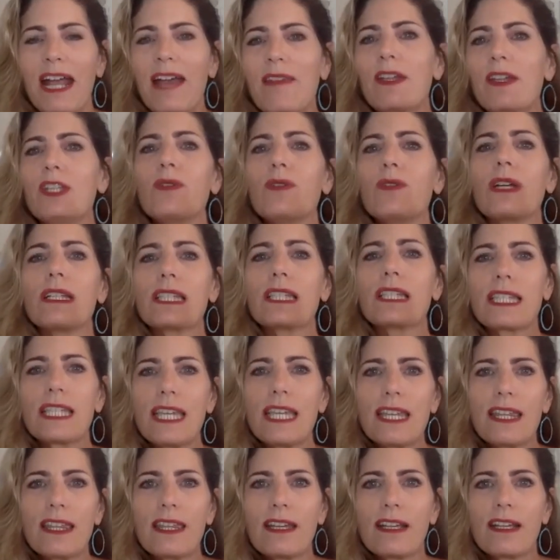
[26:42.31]
And then you can
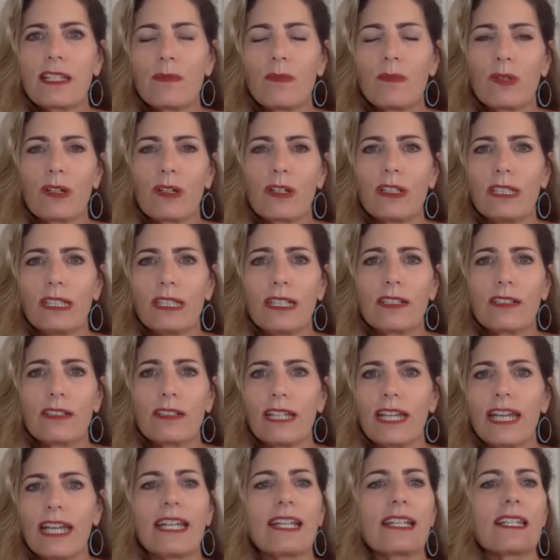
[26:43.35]
see things more
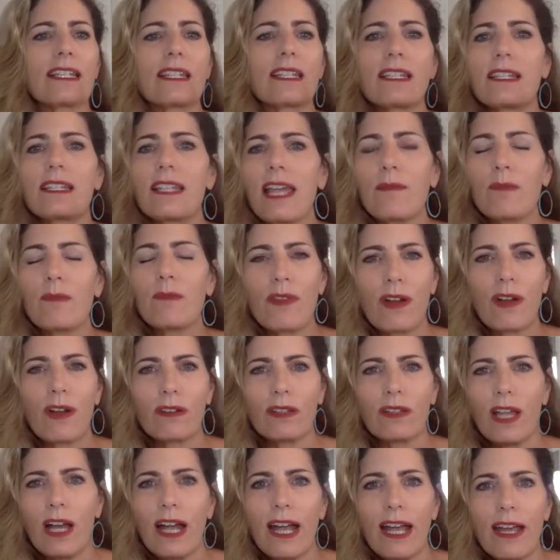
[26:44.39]
clearly. And it's the same with our
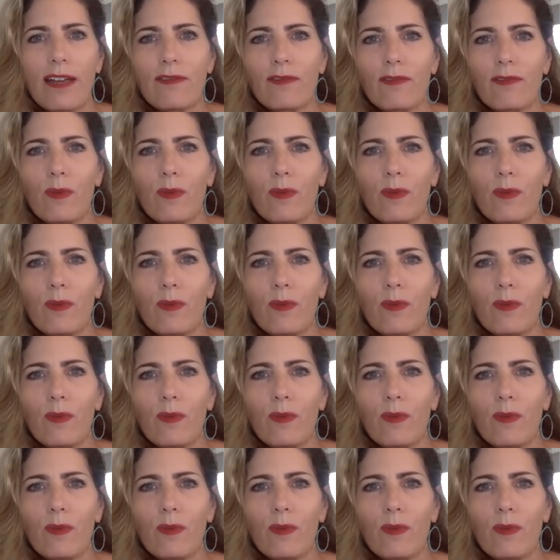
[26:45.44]
life.